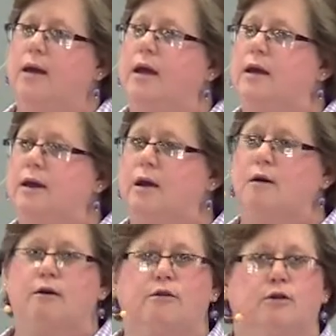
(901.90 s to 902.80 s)
and
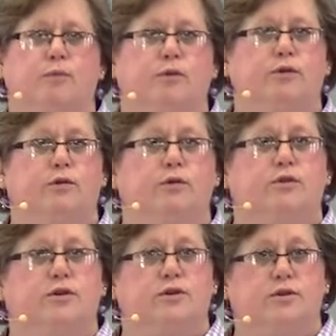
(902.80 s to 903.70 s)
character
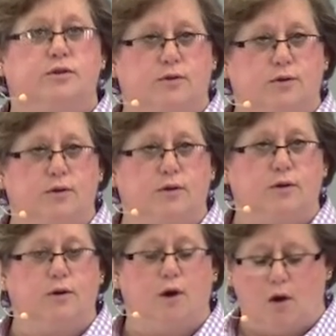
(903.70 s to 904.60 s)
produces
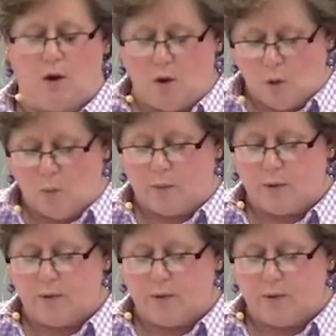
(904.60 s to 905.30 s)
hope.